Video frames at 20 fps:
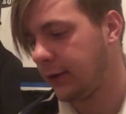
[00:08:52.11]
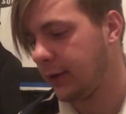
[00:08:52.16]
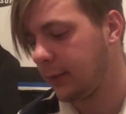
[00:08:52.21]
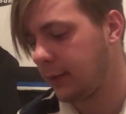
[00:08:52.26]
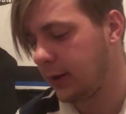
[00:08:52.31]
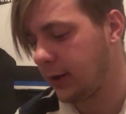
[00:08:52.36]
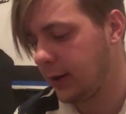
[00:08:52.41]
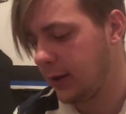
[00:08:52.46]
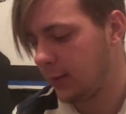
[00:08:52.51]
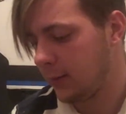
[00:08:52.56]
and I'm
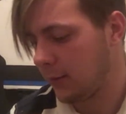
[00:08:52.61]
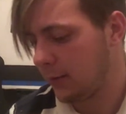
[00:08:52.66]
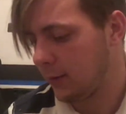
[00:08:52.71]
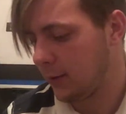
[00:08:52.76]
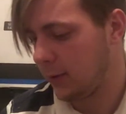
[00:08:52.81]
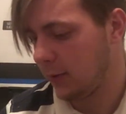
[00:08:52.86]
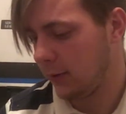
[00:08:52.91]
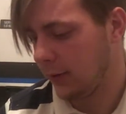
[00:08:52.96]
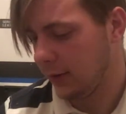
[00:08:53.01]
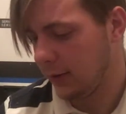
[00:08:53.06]
going to keep them
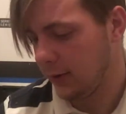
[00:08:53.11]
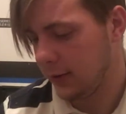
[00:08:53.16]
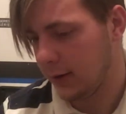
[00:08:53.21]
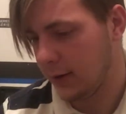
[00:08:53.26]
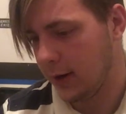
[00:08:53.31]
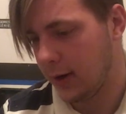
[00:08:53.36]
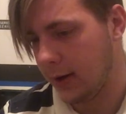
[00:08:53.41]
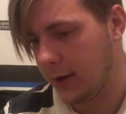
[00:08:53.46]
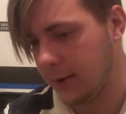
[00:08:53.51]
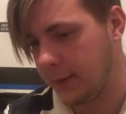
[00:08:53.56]
going
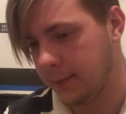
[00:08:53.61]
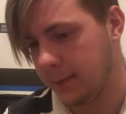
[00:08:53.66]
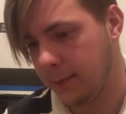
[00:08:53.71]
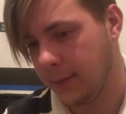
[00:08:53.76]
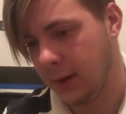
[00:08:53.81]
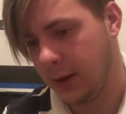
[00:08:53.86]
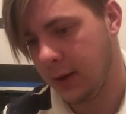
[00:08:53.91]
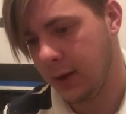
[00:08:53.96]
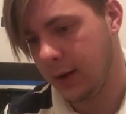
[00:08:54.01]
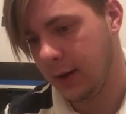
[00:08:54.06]

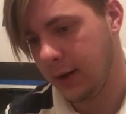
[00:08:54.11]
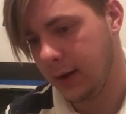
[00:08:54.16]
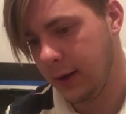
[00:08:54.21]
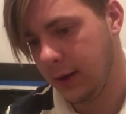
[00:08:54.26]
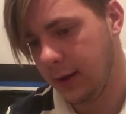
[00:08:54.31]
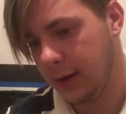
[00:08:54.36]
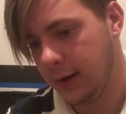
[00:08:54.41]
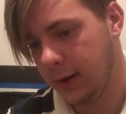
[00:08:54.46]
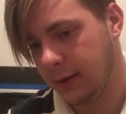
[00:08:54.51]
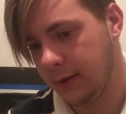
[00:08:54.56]

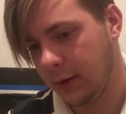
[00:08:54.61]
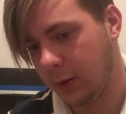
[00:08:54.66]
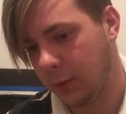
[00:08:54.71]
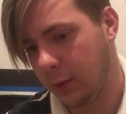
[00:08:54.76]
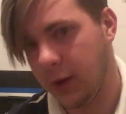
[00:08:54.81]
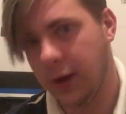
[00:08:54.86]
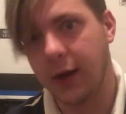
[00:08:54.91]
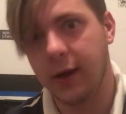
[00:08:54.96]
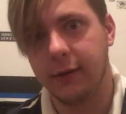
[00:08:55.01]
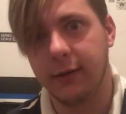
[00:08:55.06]
until I
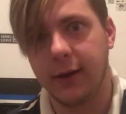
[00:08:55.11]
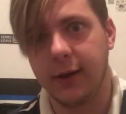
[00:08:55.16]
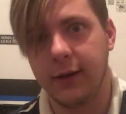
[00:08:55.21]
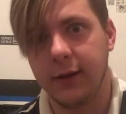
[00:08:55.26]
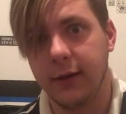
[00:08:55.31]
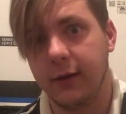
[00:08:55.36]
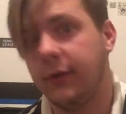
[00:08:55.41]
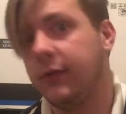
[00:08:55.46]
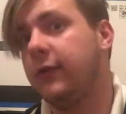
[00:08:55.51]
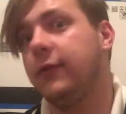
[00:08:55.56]
run out of
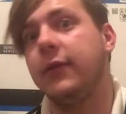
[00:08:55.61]
ideas.